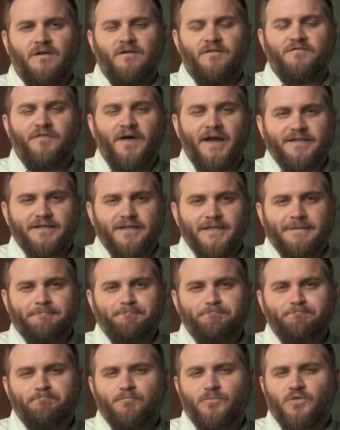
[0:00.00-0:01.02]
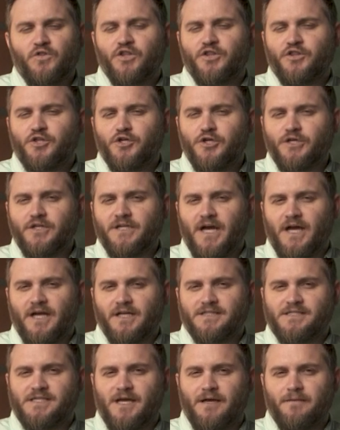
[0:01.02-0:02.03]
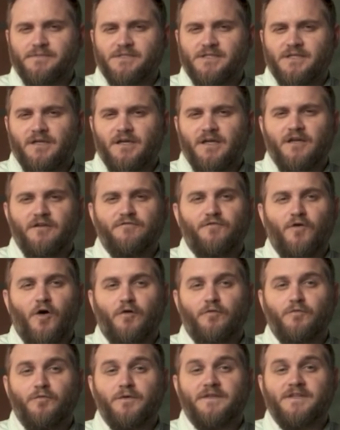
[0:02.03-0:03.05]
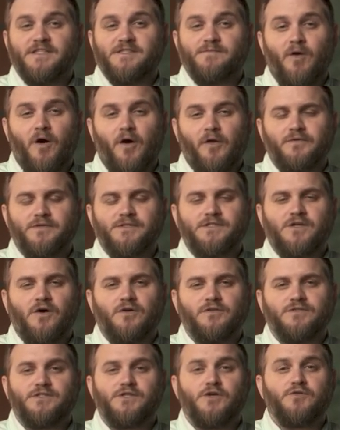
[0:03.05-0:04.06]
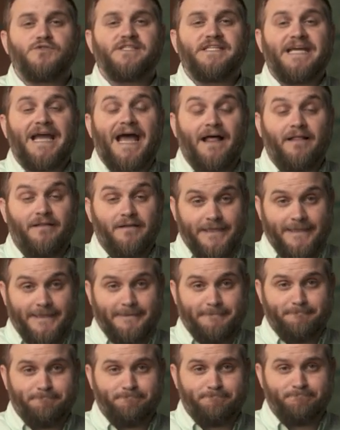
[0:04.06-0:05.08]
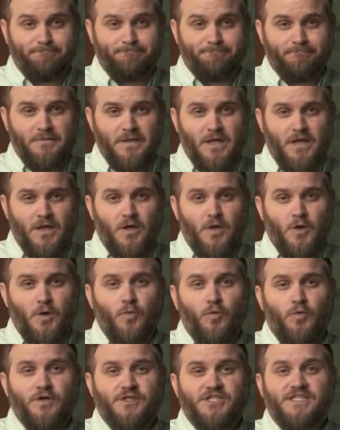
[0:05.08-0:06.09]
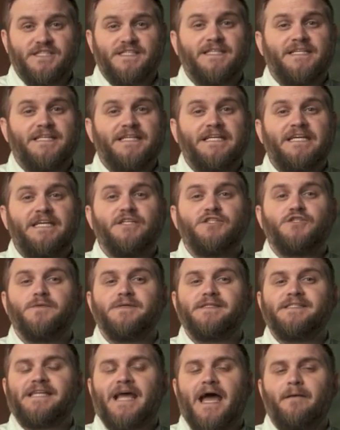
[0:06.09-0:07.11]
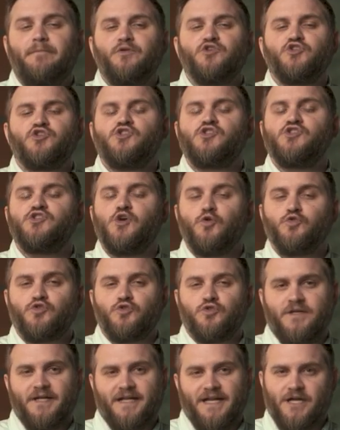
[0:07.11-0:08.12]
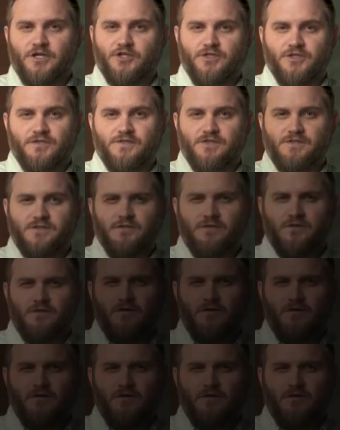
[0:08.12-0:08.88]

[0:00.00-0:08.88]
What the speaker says: Finally, the third concept involved with this model is called sociality, which is the need to establish social connections.